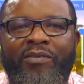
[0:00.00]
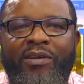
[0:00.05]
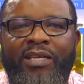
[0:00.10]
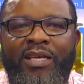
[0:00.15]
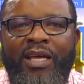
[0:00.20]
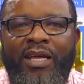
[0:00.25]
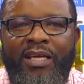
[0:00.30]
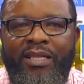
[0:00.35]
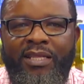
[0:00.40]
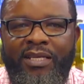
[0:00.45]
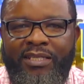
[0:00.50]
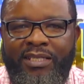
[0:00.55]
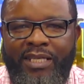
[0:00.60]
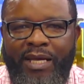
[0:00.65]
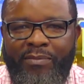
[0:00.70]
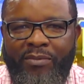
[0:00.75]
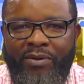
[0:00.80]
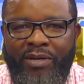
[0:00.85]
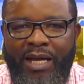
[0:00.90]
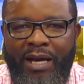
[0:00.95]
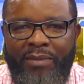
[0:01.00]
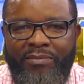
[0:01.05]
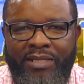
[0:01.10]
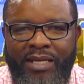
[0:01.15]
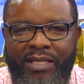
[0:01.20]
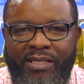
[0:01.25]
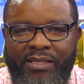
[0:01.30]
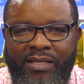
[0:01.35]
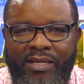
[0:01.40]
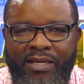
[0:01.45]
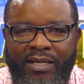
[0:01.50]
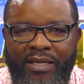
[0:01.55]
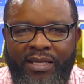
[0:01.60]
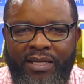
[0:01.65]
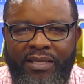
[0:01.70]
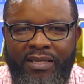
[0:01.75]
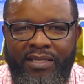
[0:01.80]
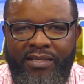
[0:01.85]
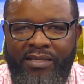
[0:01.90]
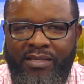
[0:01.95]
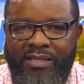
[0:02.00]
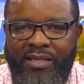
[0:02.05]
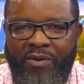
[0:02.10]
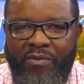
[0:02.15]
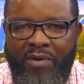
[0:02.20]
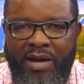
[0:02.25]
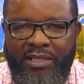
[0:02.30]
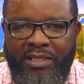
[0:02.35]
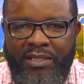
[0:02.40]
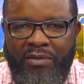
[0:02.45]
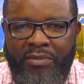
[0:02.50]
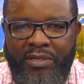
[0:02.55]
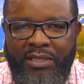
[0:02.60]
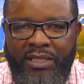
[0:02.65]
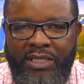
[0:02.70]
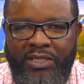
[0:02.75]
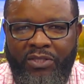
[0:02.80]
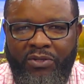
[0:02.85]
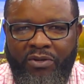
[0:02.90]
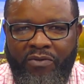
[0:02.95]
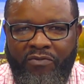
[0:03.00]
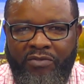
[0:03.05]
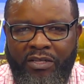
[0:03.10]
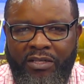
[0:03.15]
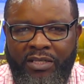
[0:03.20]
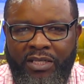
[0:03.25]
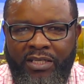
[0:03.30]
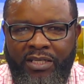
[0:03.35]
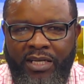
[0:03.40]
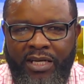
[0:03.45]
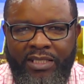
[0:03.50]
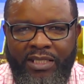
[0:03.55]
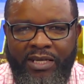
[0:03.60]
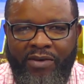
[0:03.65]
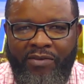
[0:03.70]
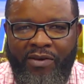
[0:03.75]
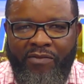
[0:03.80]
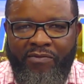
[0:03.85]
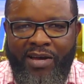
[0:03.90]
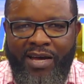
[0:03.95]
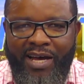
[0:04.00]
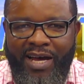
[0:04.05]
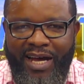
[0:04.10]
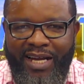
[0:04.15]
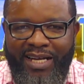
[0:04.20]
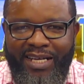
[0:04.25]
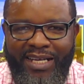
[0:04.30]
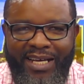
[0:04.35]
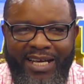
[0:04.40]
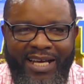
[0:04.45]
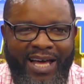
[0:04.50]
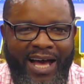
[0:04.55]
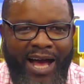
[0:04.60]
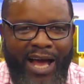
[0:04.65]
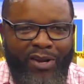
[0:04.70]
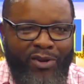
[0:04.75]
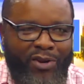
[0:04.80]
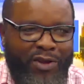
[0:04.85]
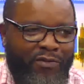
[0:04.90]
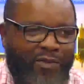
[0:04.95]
hearing the sermon. I'm just thinking, this is the worst imitation of TD Jakes I've ever had. I don't know